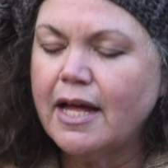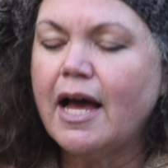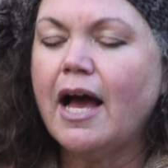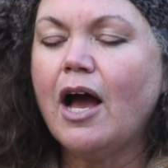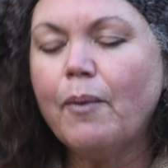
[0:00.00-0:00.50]

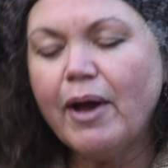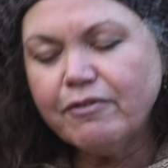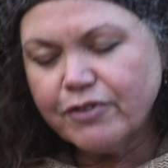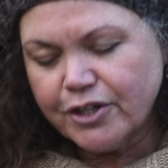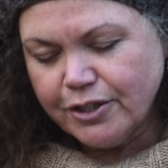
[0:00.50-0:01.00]

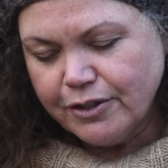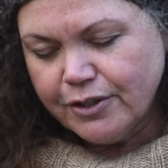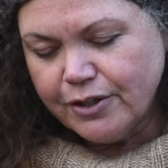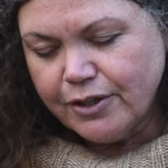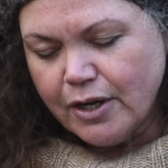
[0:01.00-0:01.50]
However,
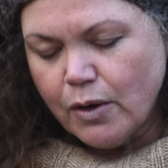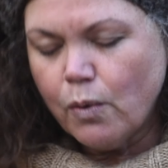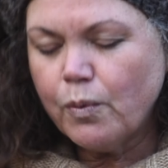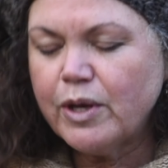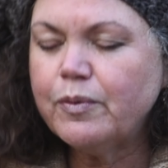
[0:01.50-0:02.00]

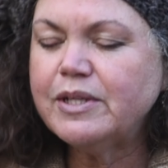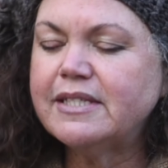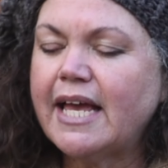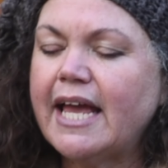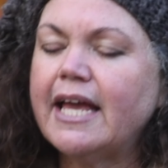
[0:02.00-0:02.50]
we would
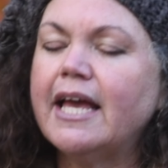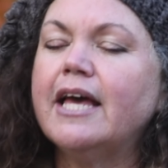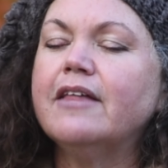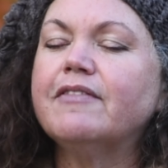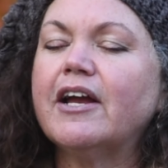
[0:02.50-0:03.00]
say
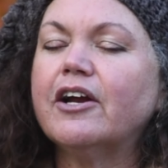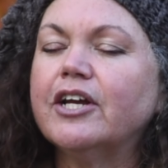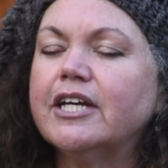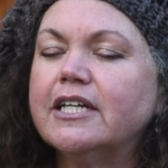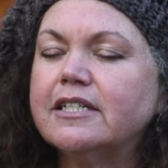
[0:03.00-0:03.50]
there
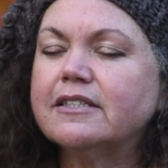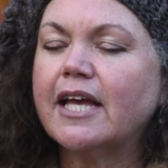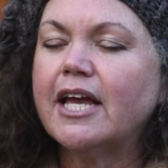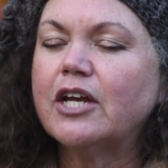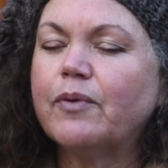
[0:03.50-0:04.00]
is
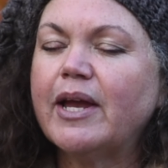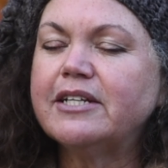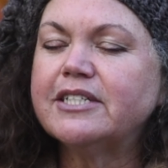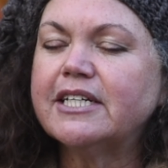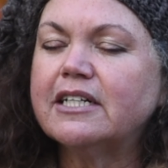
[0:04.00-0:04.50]
a great
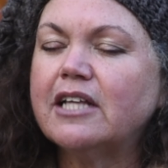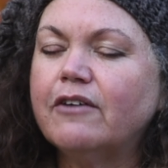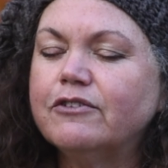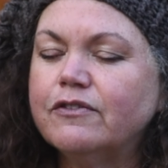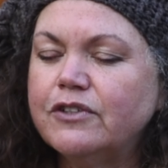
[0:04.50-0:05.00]
deal
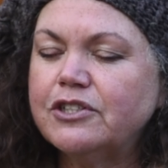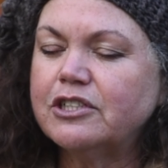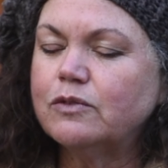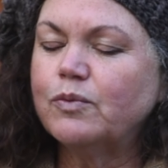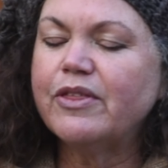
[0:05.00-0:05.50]
of
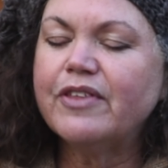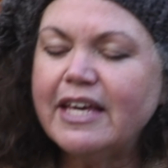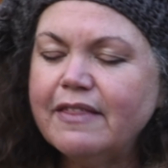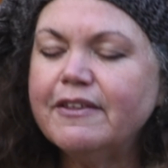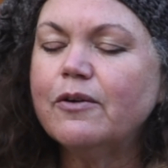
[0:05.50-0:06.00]
division
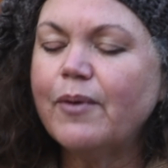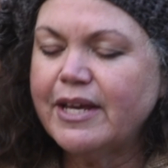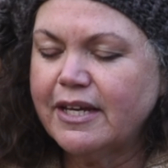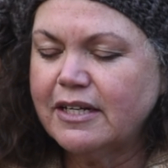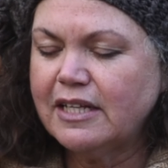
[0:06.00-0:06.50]
within the
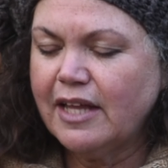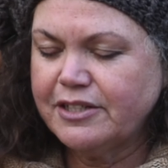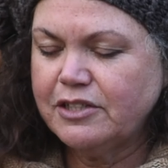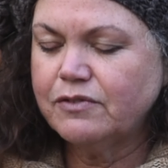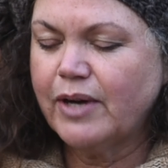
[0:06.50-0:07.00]
Awakened
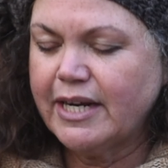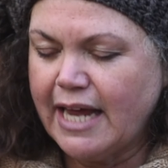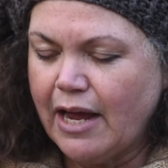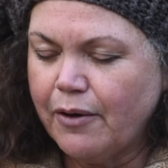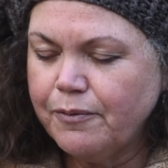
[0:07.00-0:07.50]
Collective right
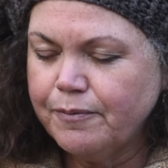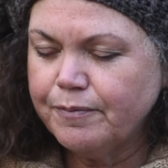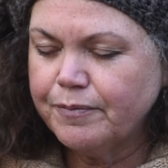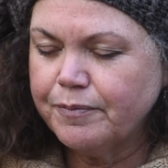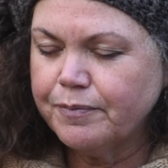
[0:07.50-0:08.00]
now.
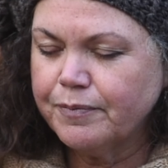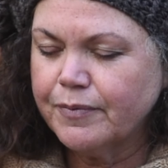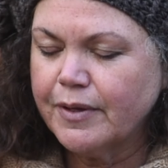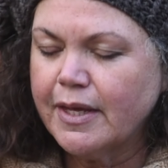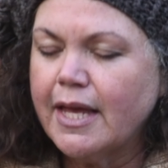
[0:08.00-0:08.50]

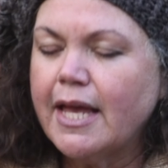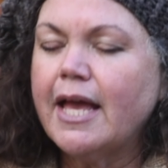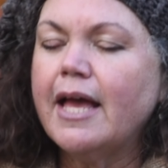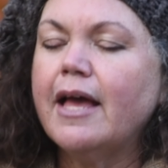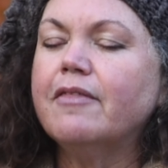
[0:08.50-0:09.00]

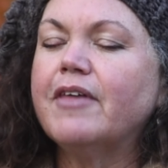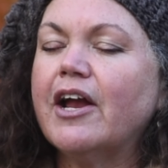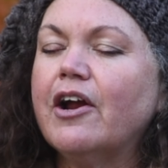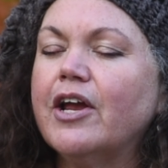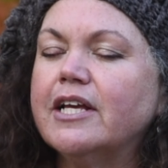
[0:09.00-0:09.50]

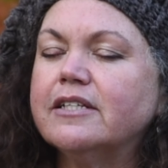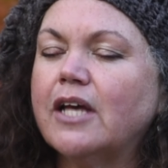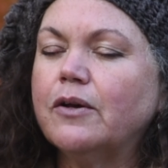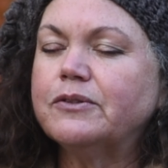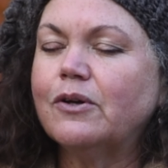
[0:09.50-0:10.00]
There is
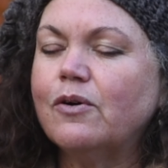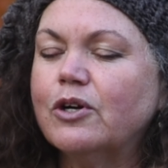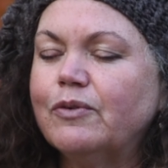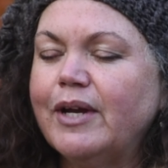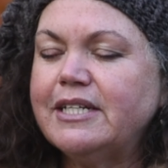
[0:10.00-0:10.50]
also a
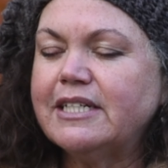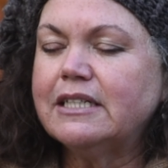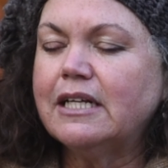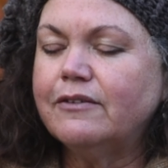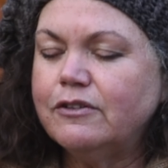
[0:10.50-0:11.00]
great
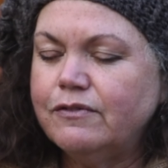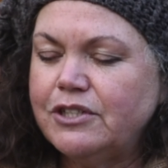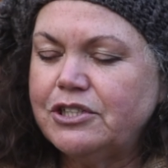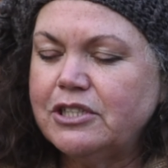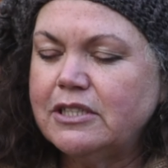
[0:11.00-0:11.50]
deal of
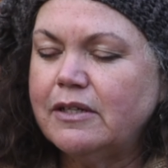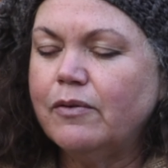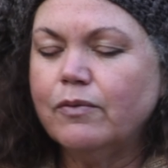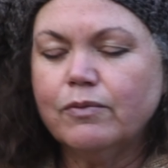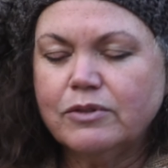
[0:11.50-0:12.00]
division
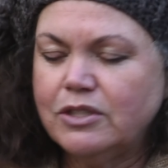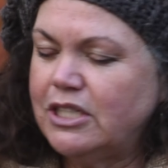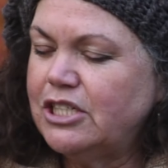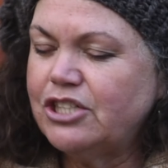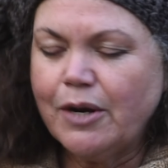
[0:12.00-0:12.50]

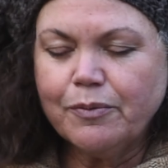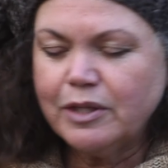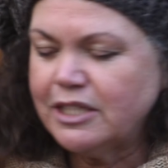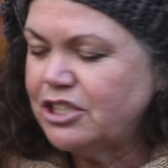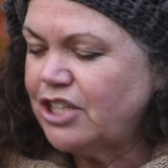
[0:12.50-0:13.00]
in
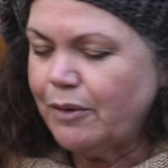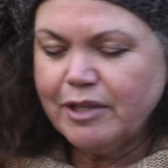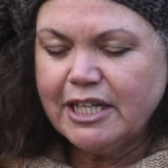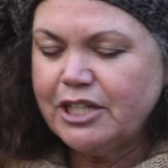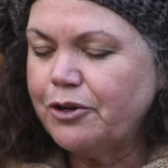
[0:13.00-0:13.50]
general, it's
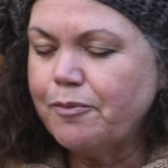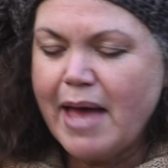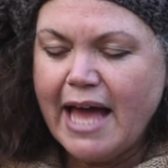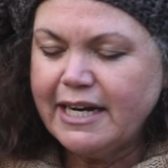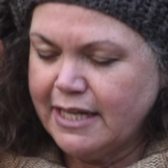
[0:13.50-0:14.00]
generally in
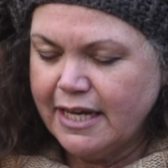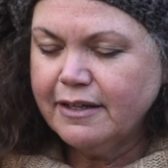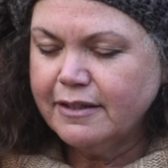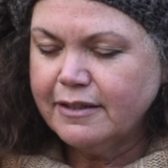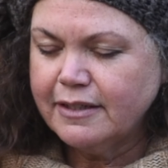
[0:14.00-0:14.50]
humanity.